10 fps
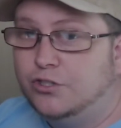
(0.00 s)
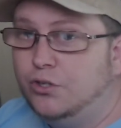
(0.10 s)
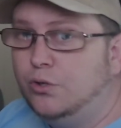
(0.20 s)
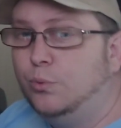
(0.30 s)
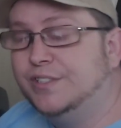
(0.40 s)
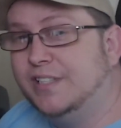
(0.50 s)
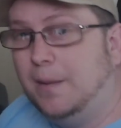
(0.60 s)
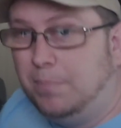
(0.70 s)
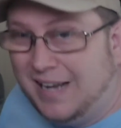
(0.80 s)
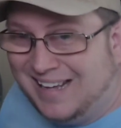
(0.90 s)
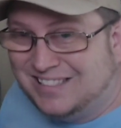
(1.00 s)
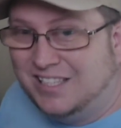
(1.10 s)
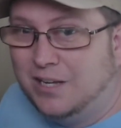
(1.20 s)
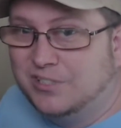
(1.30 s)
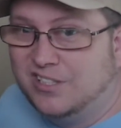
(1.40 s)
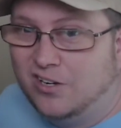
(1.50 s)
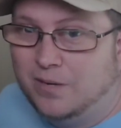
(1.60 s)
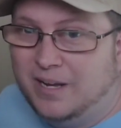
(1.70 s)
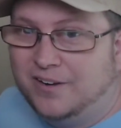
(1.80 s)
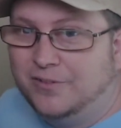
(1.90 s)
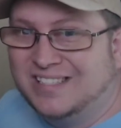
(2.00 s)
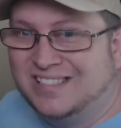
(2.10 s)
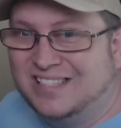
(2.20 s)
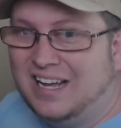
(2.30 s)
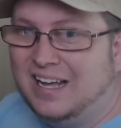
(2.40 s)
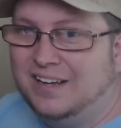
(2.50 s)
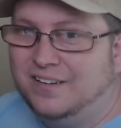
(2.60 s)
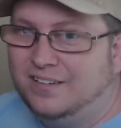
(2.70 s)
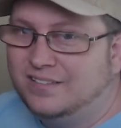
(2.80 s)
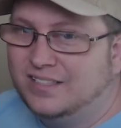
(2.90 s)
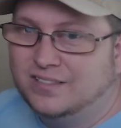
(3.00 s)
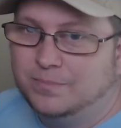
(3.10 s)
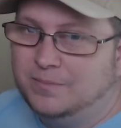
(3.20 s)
2 was that plastic I was talking about on the side. Seen some people